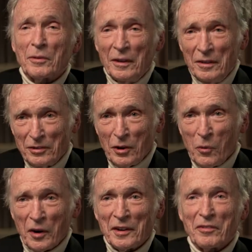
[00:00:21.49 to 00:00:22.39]
was still
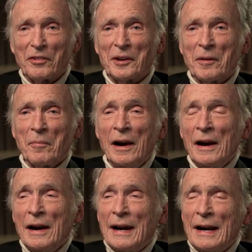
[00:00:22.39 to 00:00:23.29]
working for him.
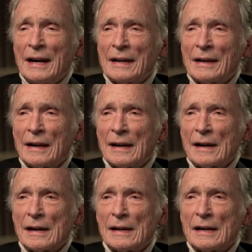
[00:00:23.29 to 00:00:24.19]

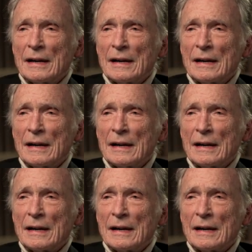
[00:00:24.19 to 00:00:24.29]
And